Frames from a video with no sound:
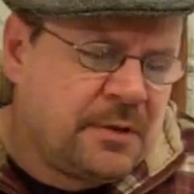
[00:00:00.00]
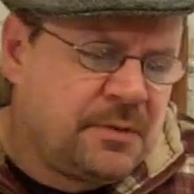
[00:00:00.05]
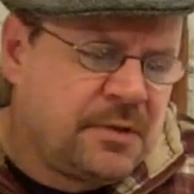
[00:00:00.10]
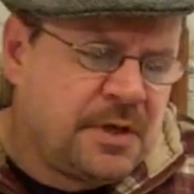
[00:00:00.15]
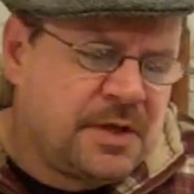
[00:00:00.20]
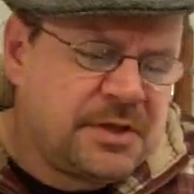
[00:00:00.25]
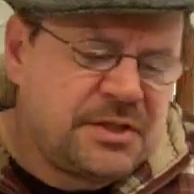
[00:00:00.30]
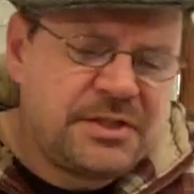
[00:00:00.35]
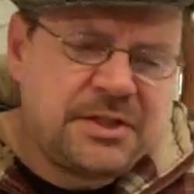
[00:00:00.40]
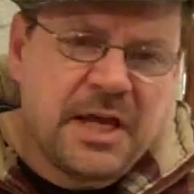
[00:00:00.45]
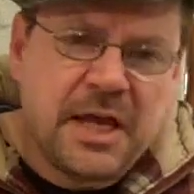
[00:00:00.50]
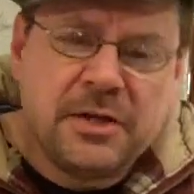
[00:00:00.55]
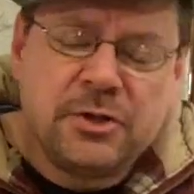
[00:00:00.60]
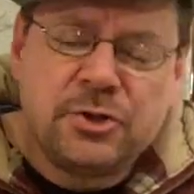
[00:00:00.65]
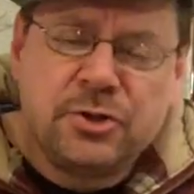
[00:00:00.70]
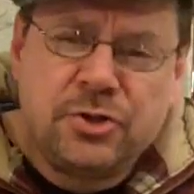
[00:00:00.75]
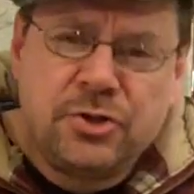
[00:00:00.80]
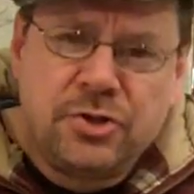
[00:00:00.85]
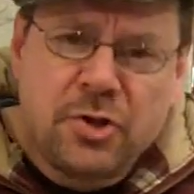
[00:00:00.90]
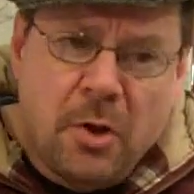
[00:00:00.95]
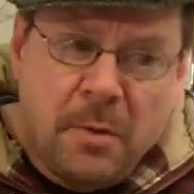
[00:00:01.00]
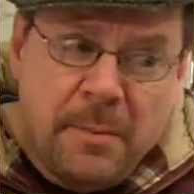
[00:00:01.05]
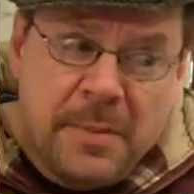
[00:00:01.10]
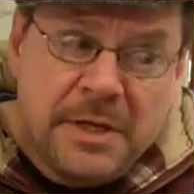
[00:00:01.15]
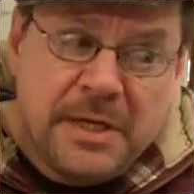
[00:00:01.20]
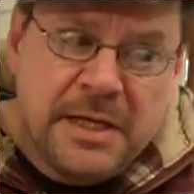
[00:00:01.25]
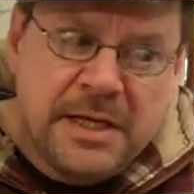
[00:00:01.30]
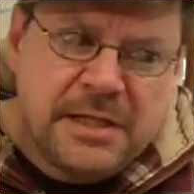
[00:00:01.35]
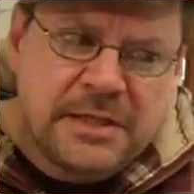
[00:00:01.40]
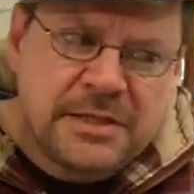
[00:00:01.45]
that uh,
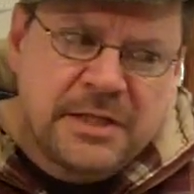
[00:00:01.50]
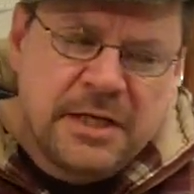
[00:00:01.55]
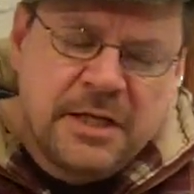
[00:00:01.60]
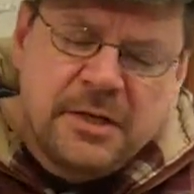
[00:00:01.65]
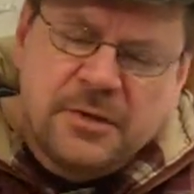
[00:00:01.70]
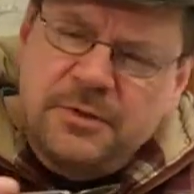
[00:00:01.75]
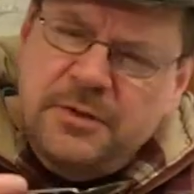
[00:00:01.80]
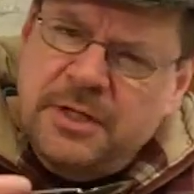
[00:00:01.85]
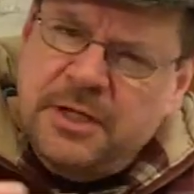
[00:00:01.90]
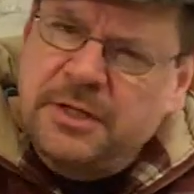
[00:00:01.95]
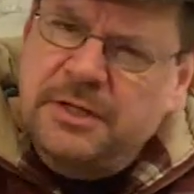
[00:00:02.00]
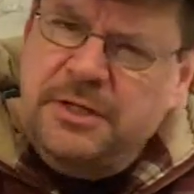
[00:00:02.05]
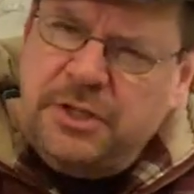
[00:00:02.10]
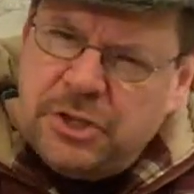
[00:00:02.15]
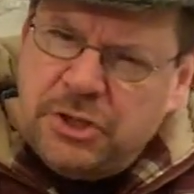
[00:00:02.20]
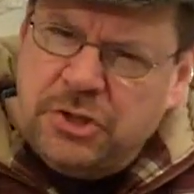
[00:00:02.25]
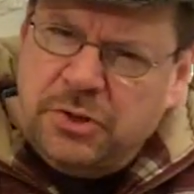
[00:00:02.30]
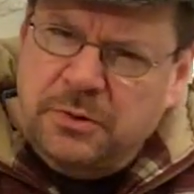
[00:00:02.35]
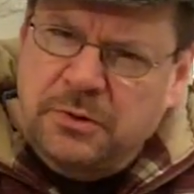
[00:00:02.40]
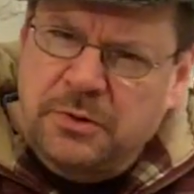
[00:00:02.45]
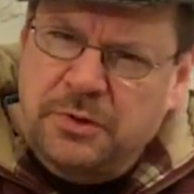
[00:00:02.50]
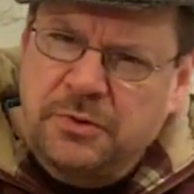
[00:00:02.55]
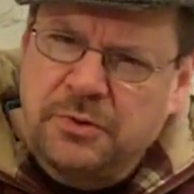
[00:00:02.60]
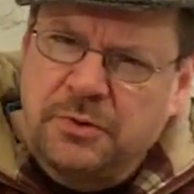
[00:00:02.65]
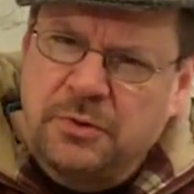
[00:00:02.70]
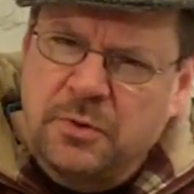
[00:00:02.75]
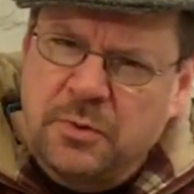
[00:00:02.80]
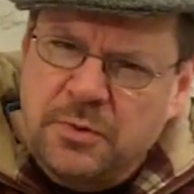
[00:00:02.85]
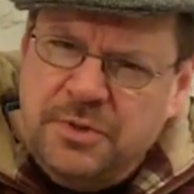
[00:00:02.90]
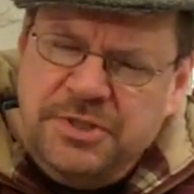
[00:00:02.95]
dominate the initial
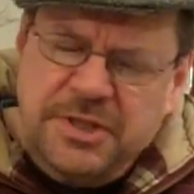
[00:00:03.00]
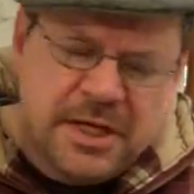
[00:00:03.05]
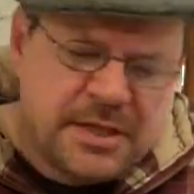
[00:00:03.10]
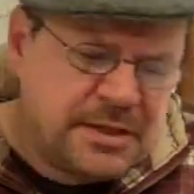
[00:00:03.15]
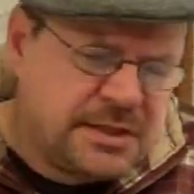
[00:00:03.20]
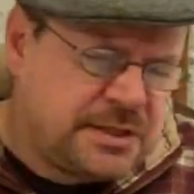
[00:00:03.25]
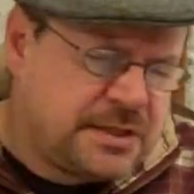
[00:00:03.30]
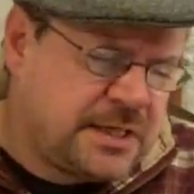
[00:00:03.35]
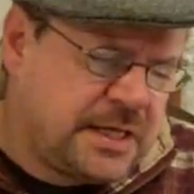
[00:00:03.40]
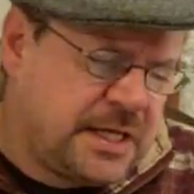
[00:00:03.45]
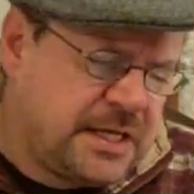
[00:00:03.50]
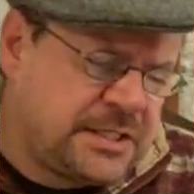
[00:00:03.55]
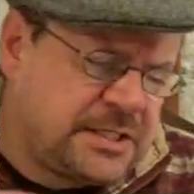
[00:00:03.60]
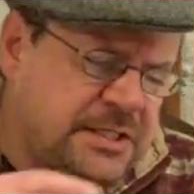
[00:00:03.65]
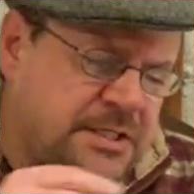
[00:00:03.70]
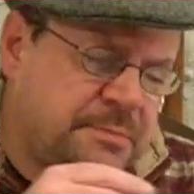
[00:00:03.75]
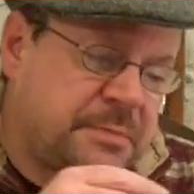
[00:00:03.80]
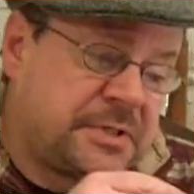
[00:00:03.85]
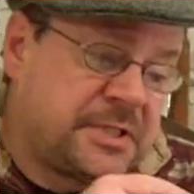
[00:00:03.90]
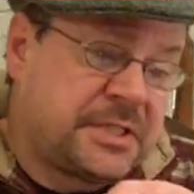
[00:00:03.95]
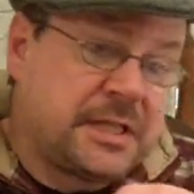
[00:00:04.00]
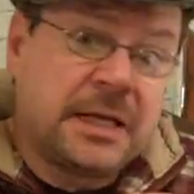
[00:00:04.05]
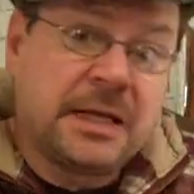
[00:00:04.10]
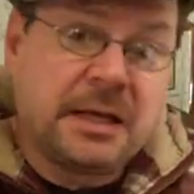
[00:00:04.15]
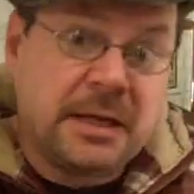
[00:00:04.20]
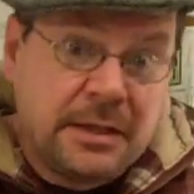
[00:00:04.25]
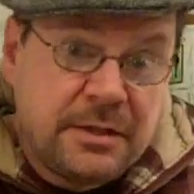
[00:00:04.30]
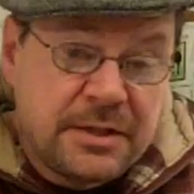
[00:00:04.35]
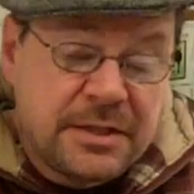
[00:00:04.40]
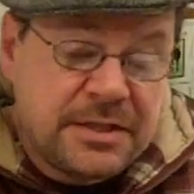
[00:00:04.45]
nose and taste,
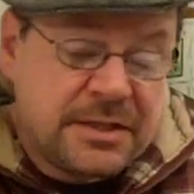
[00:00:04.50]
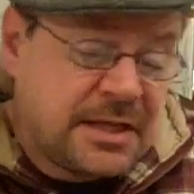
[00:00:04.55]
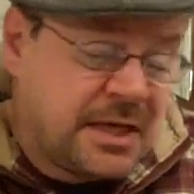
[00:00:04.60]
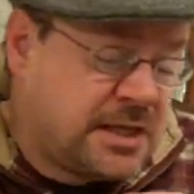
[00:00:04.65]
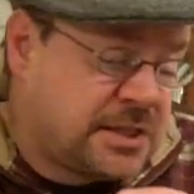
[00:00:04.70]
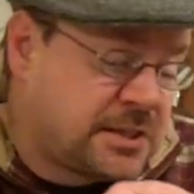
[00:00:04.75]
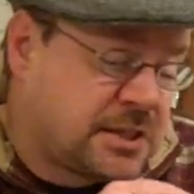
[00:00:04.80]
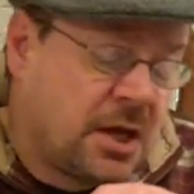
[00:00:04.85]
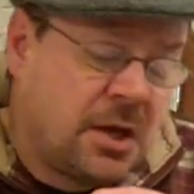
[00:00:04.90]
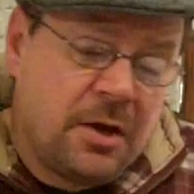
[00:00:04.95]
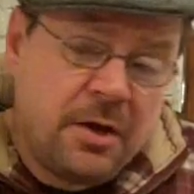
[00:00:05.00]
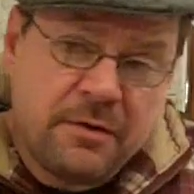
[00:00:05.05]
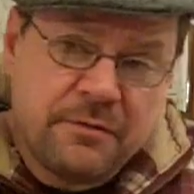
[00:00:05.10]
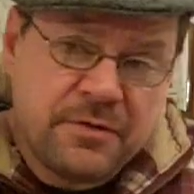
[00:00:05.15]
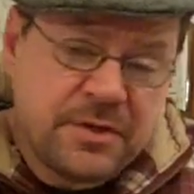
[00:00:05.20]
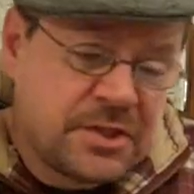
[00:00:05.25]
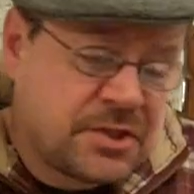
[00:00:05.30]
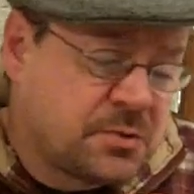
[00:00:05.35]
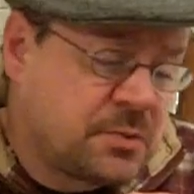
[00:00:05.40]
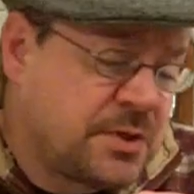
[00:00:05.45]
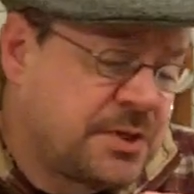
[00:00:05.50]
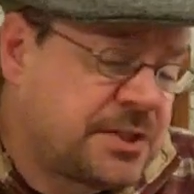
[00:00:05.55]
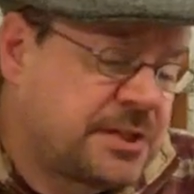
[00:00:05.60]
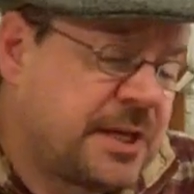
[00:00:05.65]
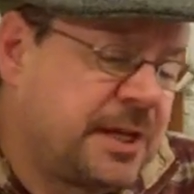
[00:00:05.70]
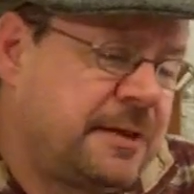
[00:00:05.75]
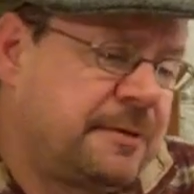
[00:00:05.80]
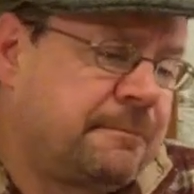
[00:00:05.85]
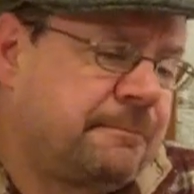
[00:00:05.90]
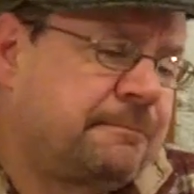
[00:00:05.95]
particularly the taste of this
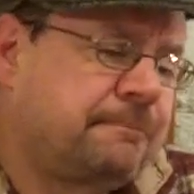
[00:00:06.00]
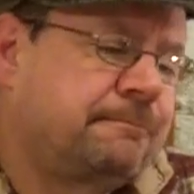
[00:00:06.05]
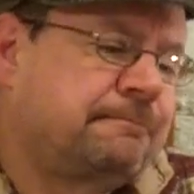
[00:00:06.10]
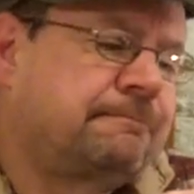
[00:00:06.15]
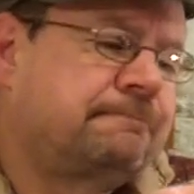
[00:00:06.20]
whisky.